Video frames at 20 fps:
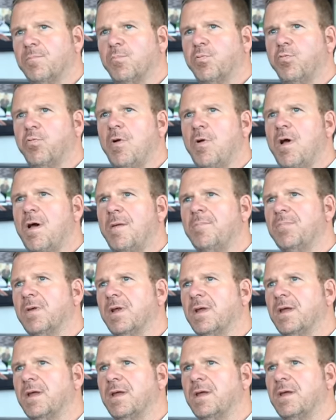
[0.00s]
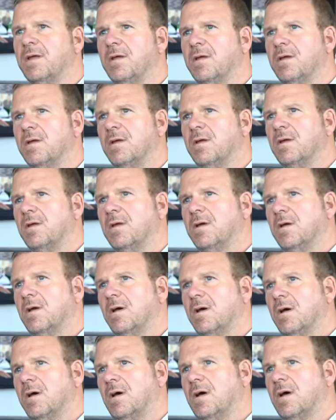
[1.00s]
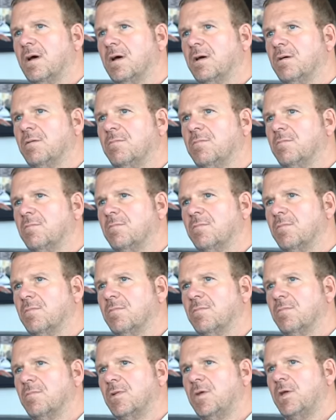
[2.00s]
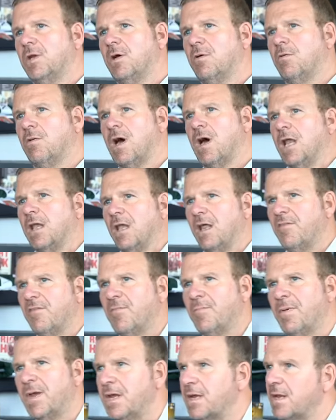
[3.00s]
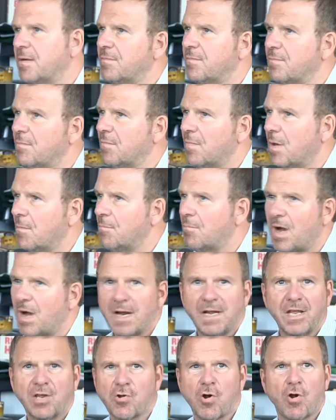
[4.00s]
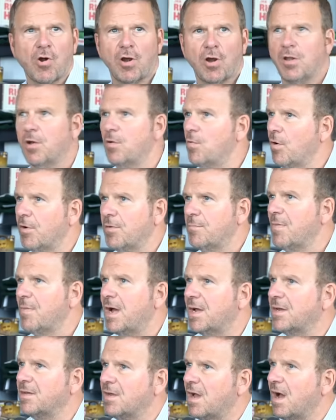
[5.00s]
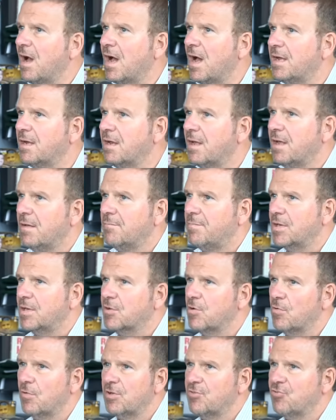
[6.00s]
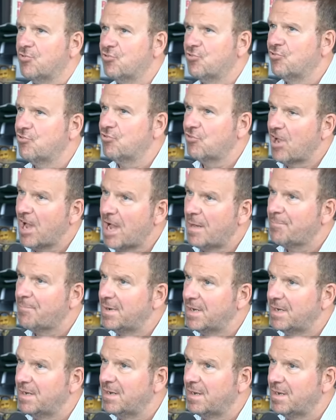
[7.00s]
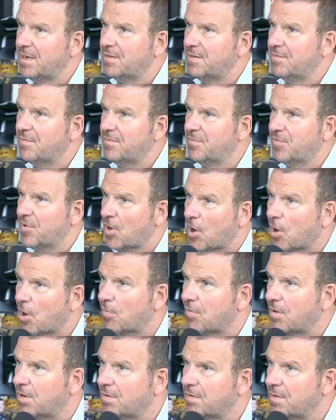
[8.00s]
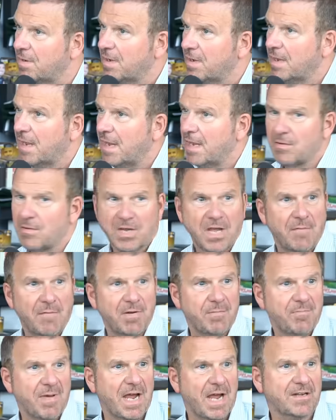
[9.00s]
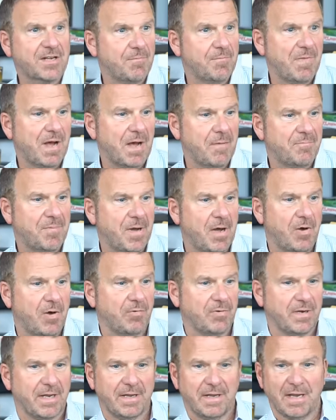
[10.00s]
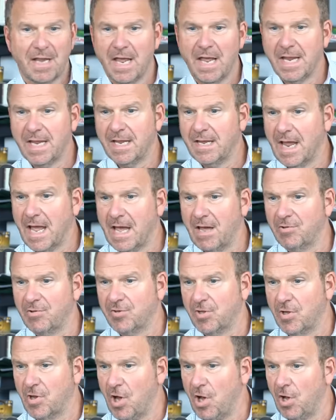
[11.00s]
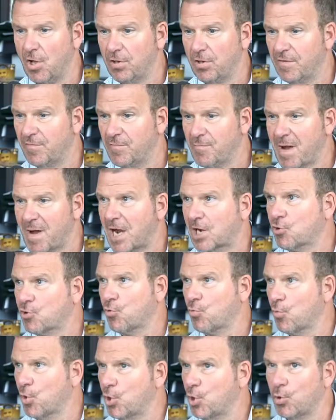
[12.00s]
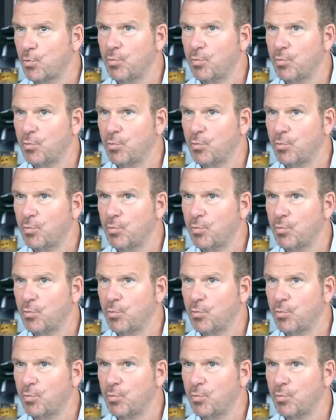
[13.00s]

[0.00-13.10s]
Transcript: probably, uh, you know, I loved being in Monte Carlo on my yacht, but going shopping in Zara and coming back to my boat and laying out to all of my crew.